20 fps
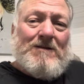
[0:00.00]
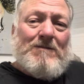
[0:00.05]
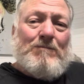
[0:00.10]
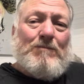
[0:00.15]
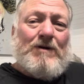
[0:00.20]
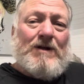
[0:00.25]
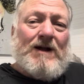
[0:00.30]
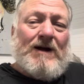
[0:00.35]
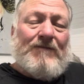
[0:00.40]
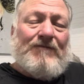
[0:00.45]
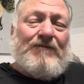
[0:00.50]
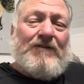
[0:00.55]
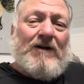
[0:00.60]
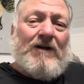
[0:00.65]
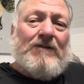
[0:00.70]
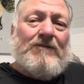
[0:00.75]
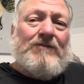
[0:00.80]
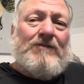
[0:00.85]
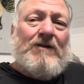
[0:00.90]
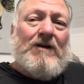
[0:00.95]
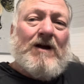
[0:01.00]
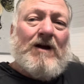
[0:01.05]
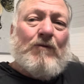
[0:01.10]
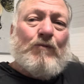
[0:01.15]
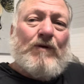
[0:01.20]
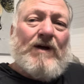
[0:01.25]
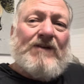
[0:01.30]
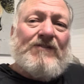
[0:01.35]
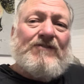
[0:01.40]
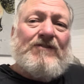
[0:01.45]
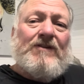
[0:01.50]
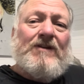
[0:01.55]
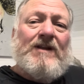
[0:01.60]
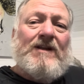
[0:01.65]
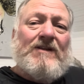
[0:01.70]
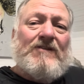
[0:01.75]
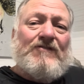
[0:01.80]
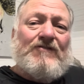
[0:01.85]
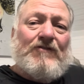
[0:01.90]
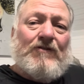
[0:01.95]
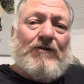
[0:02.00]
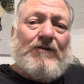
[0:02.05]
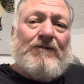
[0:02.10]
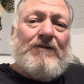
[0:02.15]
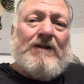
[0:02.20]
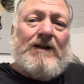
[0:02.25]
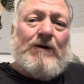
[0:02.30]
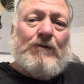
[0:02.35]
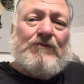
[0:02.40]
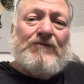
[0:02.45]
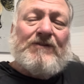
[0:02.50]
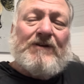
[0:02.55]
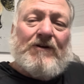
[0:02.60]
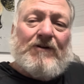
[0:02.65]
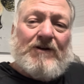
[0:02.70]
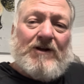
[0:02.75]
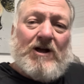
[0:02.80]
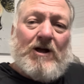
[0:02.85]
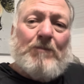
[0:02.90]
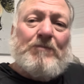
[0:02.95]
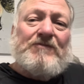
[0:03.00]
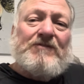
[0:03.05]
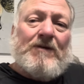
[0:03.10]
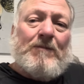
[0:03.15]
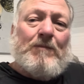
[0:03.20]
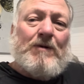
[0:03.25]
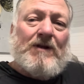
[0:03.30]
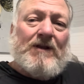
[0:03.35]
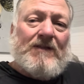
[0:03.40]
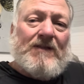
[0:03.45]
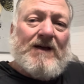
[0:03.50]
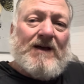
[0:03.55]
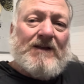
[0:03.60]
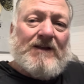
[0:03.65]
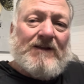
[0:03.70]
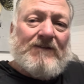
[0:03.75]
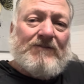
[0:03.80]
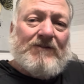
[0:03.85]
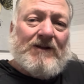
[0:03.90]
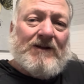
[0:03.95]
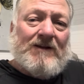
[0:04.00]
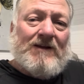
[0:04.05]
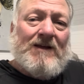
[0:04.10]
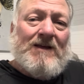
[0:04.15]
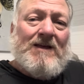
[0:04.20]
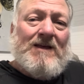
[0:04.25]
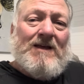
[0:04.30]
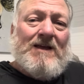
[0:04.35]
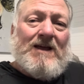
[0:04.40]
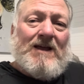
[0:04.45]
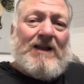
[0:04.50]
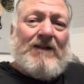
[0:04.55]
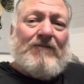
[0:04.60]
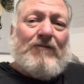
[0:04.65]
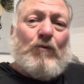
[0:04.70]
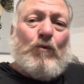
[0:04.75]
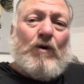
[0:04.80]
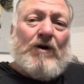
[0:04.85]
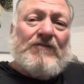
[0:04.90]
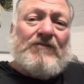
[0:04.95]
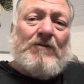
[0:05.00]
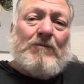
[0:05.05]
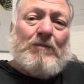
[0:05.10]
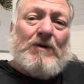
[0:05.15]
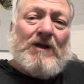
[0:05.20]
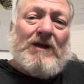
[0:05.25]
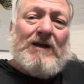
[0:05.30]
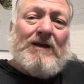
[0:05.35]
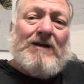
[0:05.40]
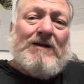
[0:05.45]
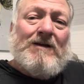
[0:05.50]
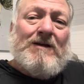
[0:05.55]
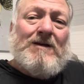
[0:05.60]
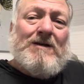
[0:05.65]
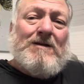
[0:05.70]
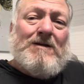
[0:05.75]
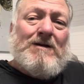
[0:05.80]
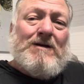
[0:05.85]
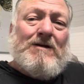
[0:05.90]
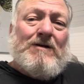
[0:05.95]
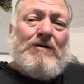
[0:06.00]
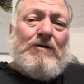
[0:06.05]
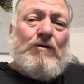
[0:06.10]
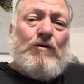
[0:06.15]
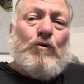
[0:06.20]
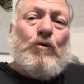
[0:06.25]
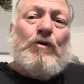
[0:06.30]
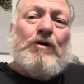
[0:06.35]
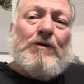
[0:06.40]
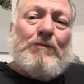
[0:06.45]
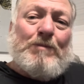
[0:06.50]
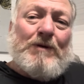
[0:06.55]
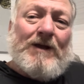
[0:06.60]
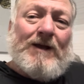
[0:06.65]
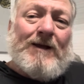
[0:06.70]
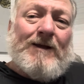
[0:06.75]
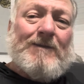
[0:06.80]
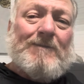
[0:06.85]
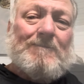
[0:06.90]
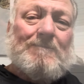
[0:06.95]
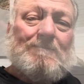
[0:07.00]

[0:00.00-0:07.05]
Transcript: But I felt rested and assured that I was there to help somebody that evening. And if it wasn't me, who would it be?